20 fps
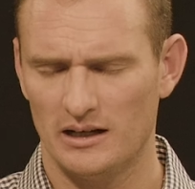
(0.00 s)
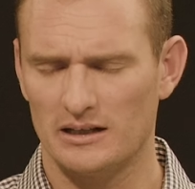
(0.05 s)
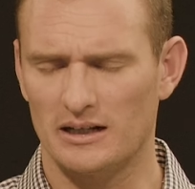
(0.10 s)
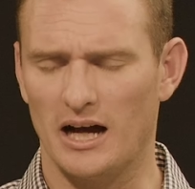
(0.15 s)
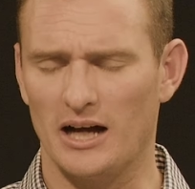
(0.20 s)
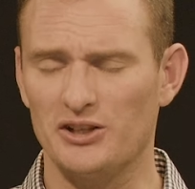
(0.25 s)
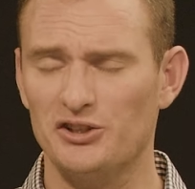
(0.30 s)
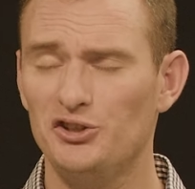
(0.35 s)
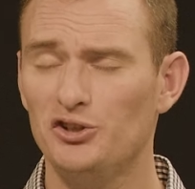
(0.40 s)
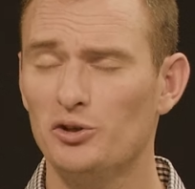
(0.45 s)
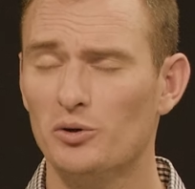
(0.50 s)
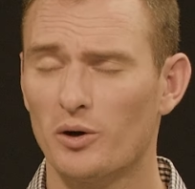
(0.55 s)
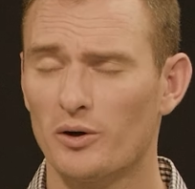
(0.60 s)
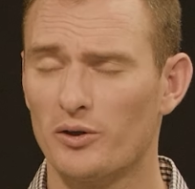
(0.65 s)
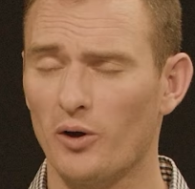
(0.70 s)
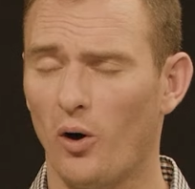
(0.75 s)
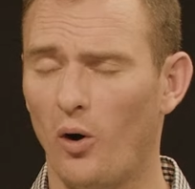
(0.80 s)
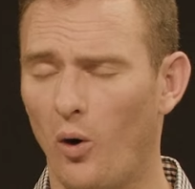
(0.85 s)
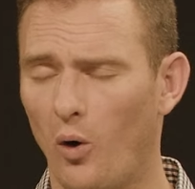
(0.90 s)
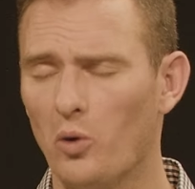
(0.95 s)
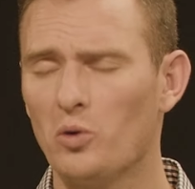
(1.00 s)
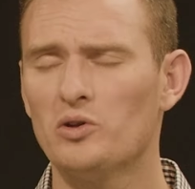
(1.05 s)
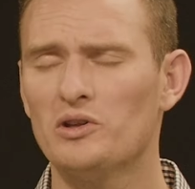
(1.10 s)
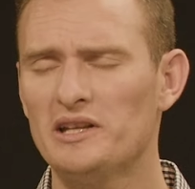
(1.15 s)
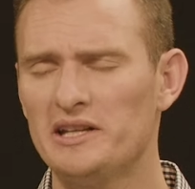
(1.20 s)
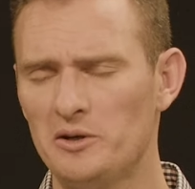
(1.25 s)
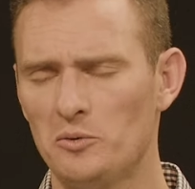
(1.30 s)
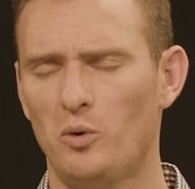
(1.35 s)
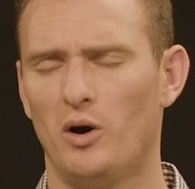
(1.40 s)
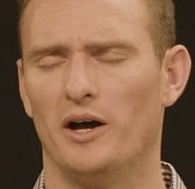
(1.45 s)
God, you are the
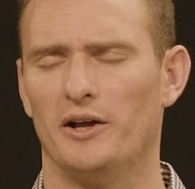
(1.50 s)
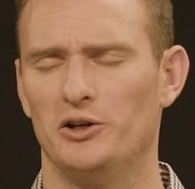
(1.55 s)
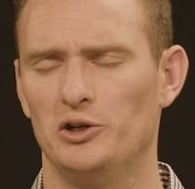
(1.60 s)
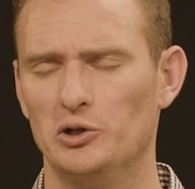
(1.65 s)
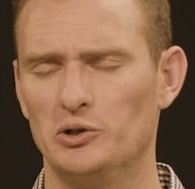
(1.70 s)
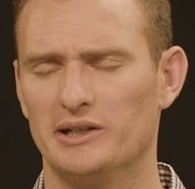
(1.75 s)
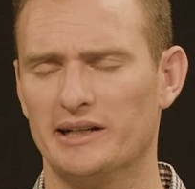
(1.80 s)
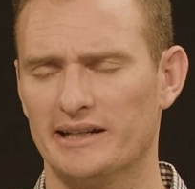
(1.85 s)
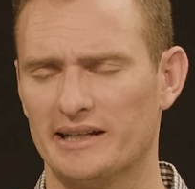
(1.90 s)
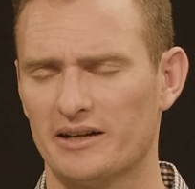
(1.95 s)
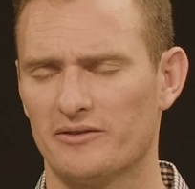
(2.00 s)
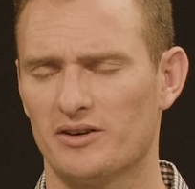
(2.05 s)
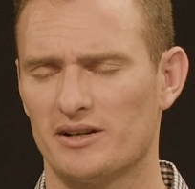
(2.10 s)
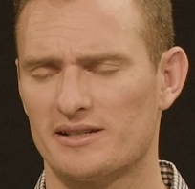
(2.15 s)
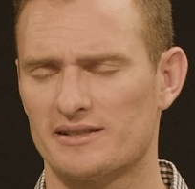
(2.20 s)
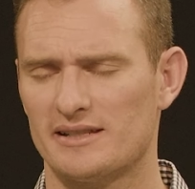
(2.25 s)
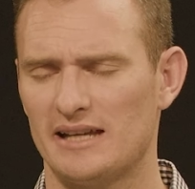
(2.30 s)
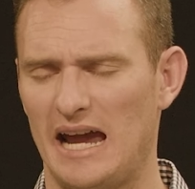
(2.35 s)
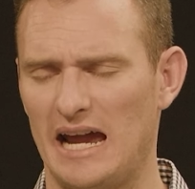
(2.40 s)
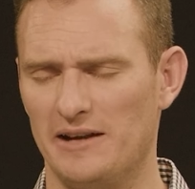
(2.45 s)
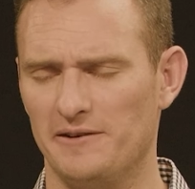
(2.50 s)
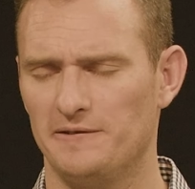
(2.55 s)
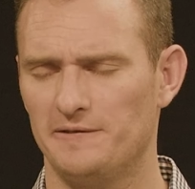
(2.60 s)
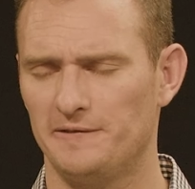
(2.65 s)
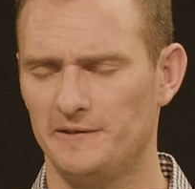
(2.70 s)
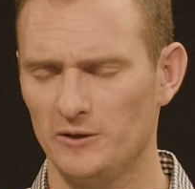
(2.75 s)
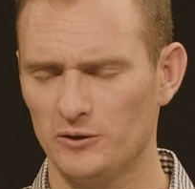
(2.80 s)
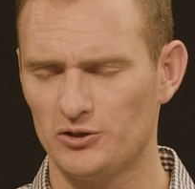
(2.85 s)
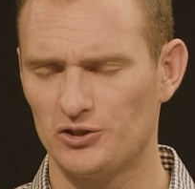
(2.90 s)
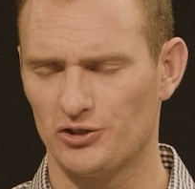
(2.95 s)
only one who can give us a
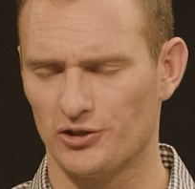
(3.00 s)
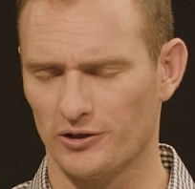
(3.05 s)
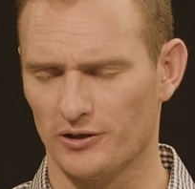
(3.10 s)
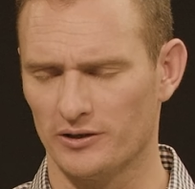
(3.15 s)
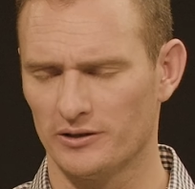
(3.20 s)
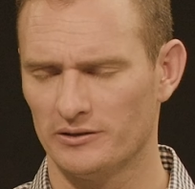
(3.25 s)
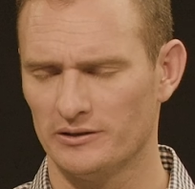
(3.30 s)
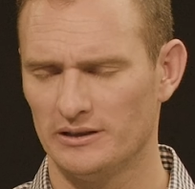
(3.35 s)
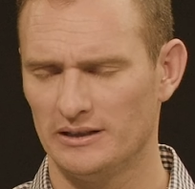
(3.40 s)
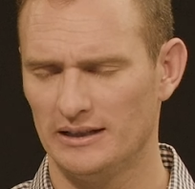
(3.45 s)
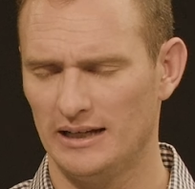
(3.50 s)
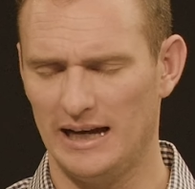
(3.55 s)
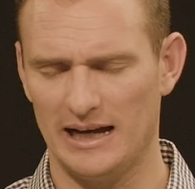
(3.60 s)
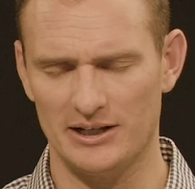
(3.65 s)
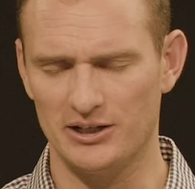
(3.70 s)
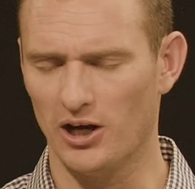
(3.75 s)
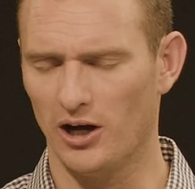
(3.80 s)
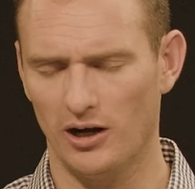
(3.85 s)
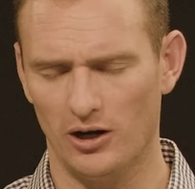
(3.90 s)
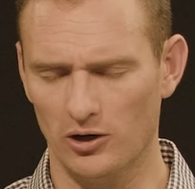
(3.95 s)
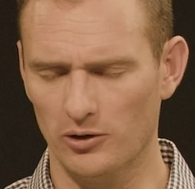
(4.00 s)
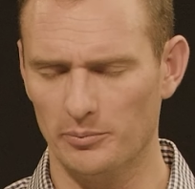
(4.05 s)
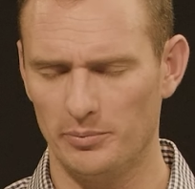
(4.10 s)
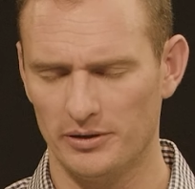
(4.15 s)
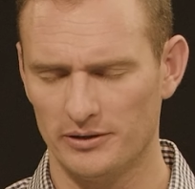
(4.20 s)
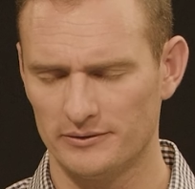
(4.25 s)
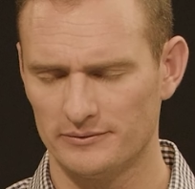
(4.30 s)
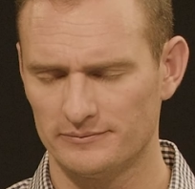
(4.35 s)
future and a hope.